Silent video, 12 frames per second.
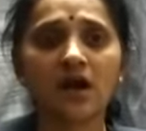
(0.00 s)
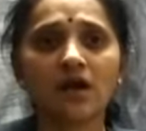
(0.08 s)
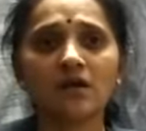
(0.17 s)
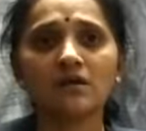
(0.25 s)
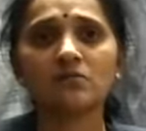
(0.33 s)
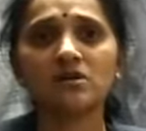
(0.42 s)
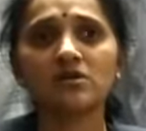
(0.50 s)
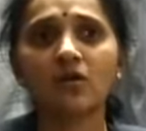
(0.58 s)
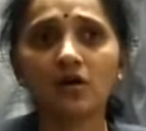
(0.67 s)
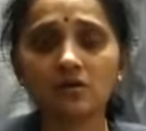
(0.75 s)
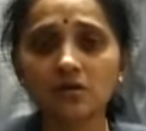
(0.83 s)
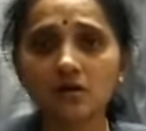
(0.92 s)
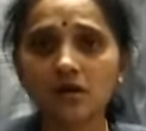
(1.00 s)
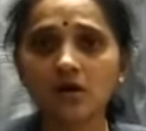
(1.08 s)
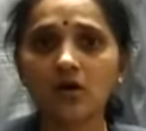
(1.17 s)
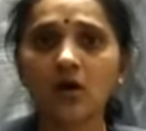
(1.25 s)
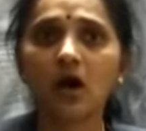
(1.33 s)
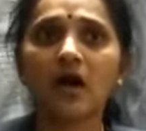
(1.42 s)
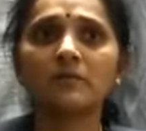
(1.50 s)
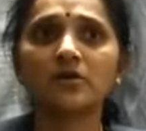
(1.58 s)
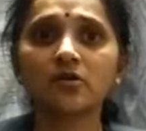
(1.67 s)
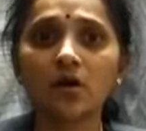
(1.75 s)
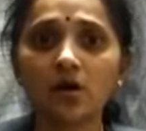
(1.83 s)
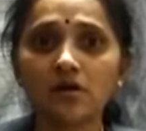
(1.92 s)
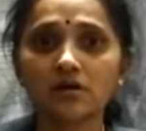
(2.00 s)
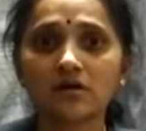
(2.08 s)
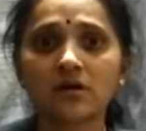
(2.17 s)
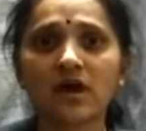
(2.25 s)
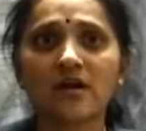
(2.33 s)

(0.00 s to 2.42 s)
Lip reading: I am a daughter-in-law, I am a daughter,